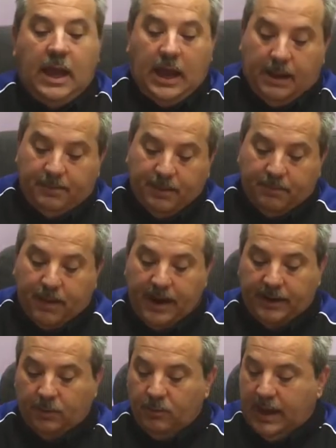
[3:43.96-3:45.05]
I'm going to
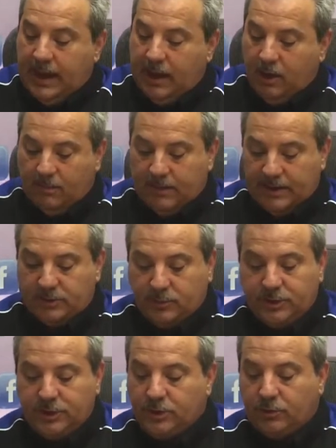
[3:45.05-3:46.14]
bind away. All my
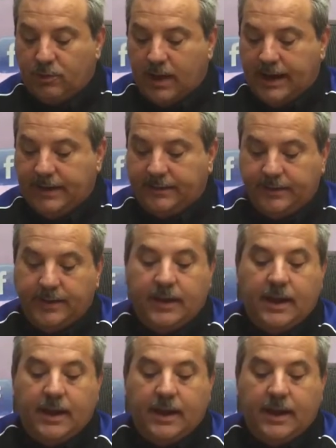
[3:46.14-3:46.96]
switches are right.